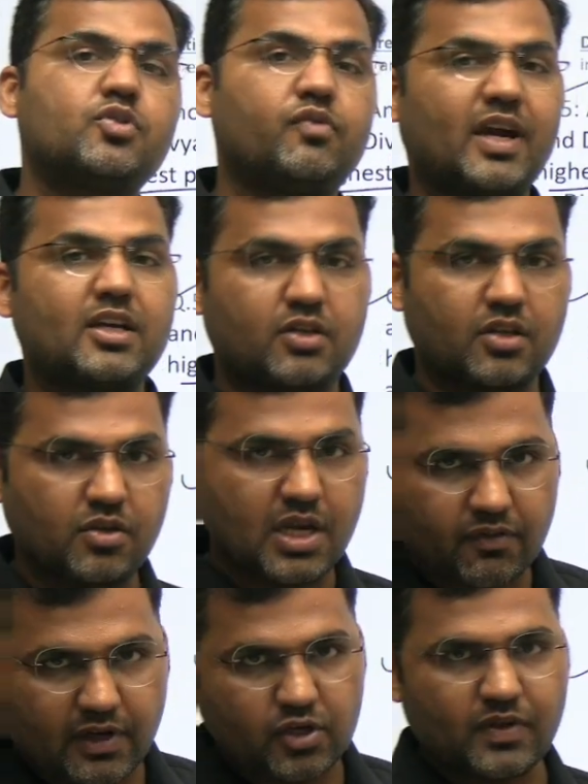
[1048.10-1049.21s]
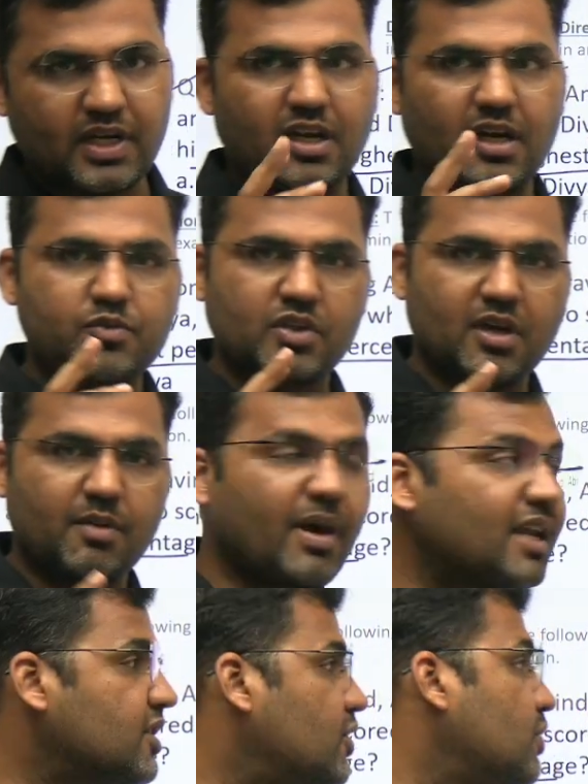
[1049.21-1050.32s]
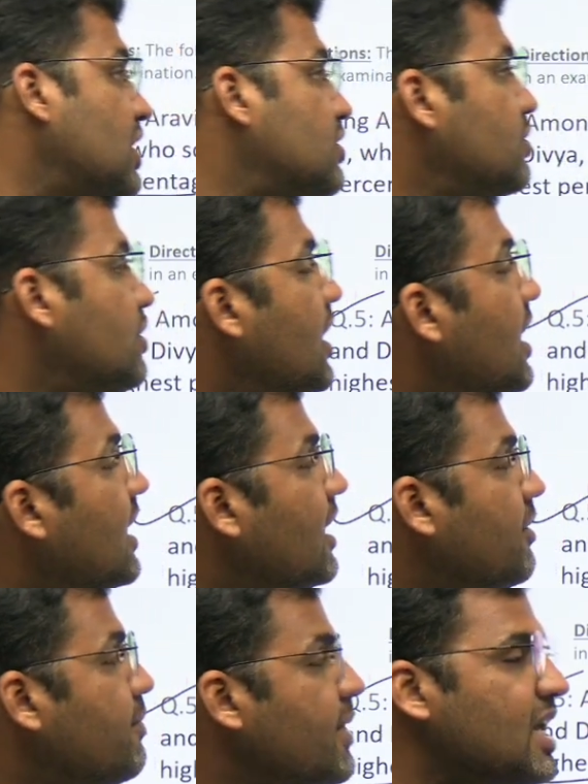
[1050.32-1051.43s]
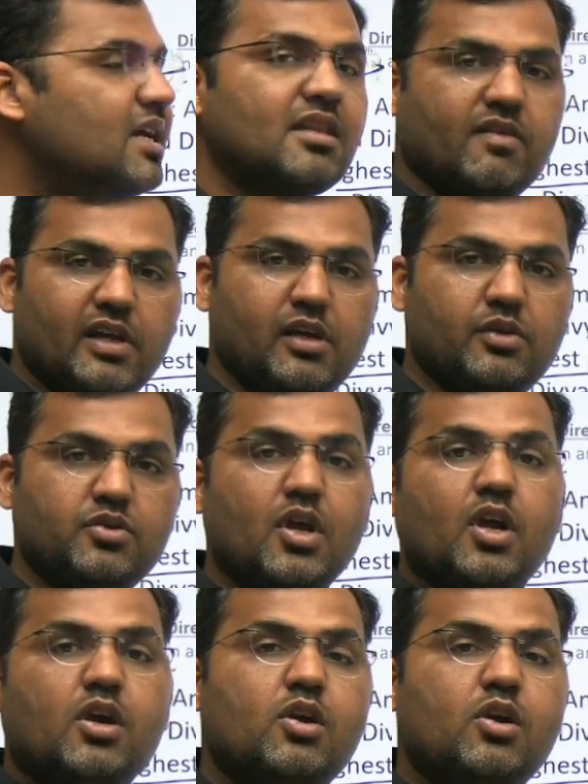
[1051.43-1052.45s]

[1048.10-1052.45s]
to find out the unique values when it comes to the comparison. You need to compare the values.